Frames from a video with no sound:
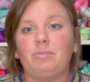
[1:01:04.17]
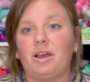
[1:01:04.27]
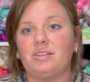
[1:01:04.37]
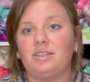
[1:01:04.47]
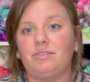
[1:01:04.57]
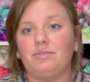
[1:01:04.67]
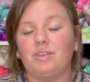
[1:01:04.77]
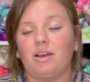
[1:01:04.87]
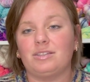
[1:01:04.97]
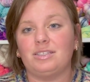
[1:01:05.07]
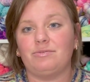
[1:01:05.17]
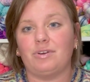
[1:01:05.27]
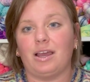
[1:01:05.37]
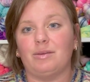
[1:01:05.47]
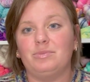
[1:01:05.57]
positive thoughts and
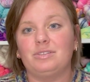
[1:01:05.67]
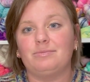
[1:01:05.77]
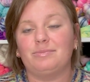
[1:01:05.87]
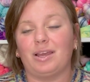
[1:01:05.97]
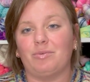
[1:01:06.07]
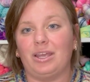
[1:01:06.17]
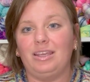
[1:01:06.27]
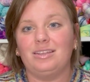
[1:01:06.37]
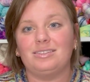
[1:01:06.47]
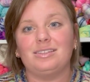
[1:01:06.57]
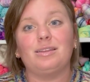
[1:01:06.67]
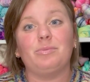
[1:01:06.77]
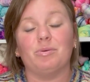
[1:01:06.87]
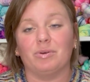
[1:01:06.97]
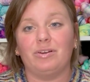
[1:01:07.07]
vibes my way because it's going to
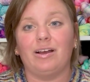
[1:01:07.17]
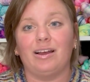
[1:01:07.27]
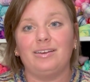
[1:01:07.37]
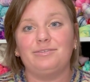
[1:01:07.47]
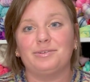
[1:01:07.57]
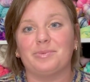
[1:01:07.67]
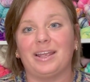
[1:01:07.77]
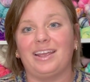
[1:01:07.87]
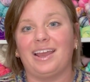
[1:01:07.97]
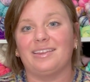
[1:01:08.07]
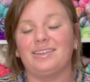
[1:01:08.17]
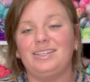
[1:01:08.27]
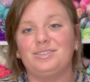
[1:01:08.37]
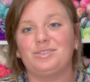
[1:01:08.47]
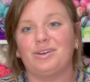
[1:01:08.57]
be real hot for my
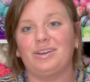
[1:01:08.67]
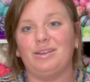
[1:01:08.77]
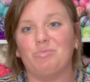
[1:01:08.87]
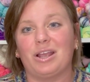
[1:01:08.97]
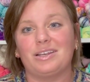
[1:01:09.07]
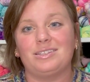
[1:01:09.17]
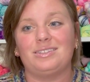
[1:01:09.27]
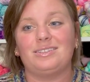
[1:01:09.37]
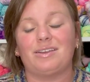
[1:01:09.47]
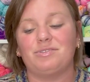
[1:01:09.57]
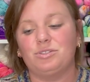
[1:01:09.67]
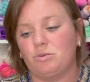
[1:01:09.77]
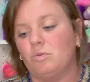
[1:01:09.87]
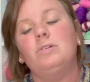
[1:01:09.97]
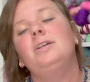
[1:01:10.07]
athletes starting practices after
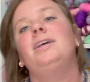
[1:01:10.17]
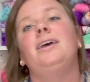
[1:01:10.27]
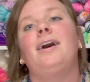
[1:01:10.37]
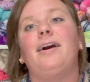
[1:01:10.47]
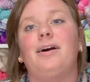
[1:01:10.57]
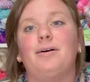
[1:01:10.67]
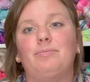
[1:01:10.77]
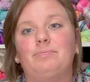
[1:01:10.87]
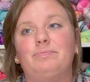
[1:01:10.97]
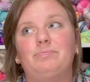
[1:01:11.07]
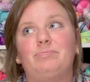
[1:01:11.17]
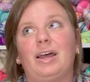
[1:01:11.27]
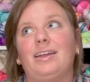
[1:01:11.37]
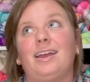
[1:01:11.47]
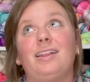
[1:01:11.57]
school. But
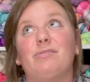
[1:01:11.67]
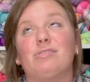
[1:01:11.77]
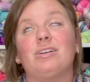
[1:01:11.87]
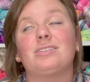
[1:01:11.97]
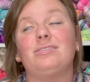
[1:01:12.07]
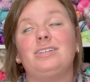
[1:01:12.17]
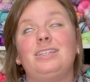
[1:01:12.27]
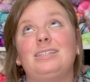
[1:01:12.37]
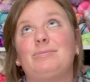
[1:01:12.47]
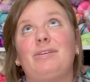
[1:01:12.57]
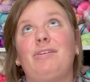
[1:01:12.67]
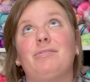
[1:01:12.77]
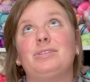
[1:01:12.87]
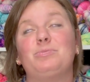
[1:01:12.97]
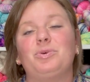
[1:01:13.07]
I love cross country. It's my
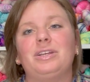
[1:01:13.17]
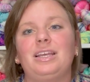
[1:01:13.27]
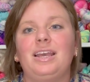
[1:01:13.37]
favorite sport.